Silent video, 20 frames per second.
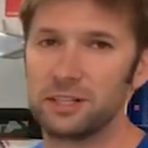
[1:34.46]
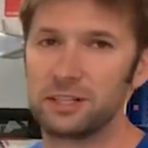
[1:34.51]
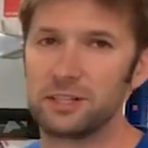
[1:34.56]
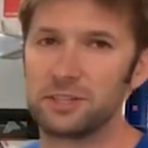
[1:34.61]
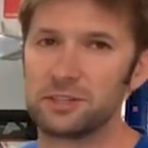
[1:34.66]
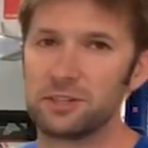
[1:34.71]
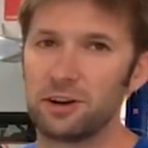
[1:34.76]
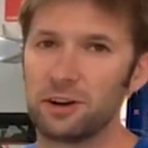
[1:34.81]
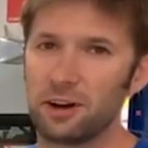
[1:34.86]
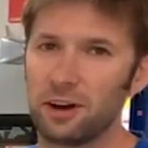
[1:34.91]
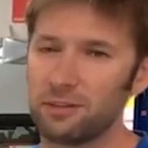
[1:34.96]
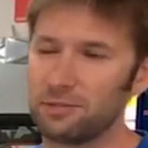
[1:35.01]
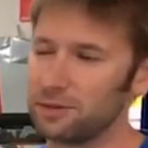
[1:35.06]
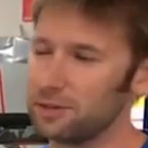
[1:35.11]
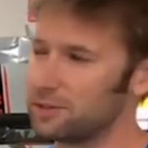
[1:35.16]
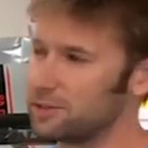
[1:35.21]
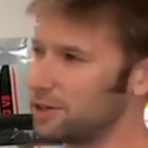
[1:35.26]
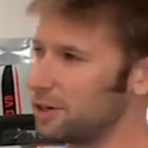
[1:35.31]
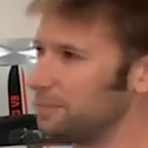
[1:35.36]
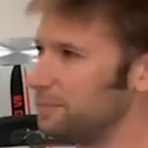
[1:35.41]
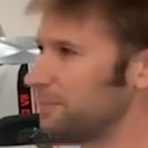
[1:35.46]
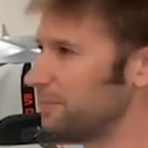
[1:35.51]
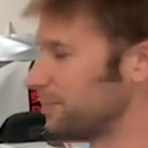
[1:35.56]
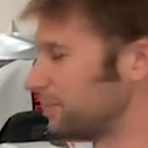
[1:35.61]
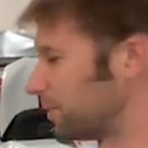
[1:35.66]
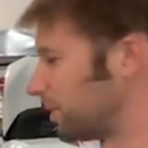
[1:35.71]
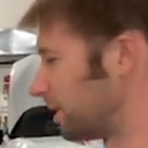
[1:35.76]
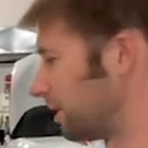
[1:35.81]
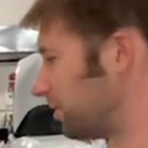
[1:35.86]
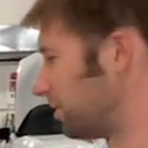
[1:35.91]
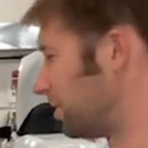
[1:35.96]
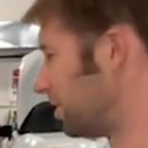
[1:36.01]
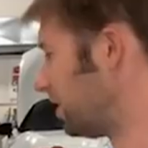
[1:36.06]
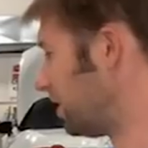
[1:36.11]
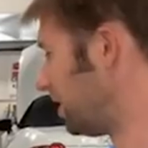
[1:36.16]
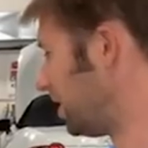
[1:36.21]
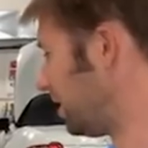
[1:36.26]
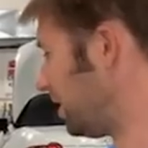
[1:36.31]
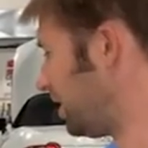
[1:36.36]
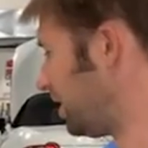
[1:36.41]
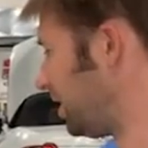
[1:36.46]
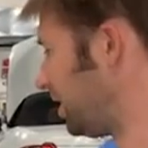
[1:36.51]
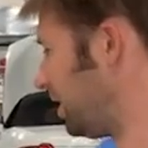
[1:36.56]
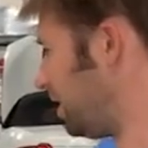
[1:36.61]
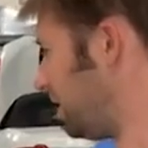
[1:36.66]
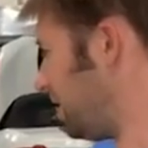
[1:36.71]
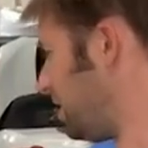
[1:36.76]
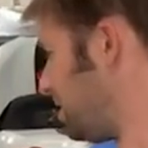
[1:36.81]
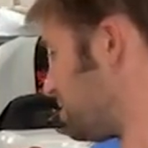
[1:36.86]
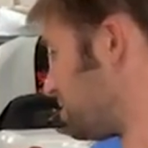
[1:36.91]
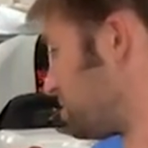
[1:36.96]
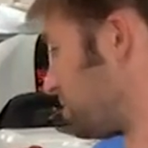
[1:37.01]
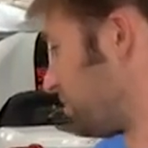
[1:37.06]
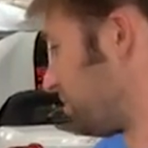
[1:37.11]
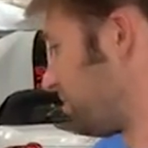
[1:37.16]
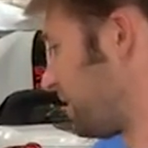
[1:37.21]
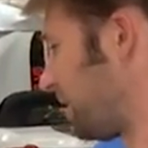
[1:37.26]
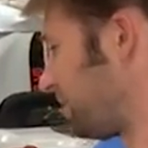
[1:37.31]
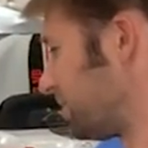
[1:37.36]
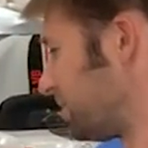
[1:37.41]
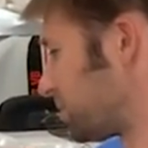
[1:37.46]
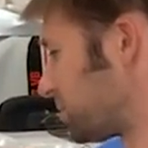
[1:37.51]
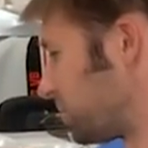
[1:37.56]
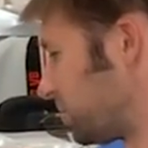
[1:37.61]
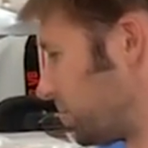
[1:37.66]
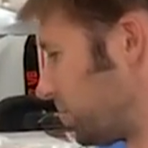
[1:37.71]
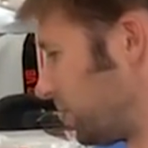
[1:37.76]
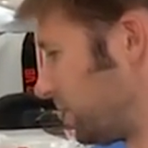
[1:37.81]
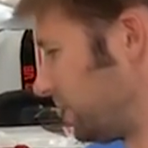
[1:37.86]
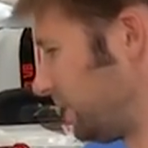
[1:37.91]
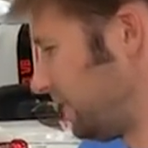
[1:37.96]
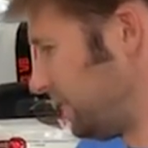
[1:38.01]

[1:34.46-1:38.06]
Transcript: in it to start off with. So whatever. Nice. So I found this one on